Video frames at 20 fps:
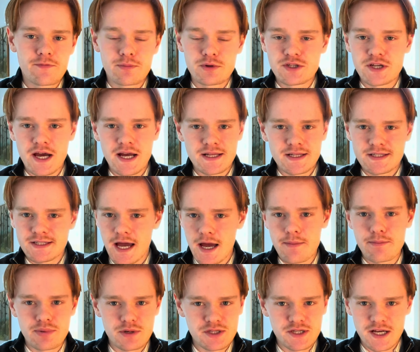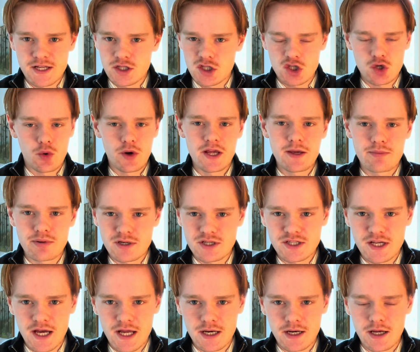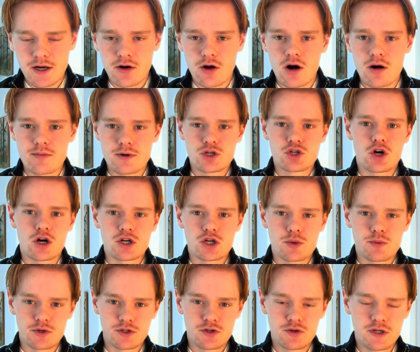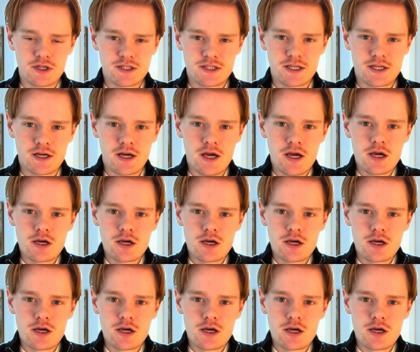10%, 20% in arbitrage opportunity,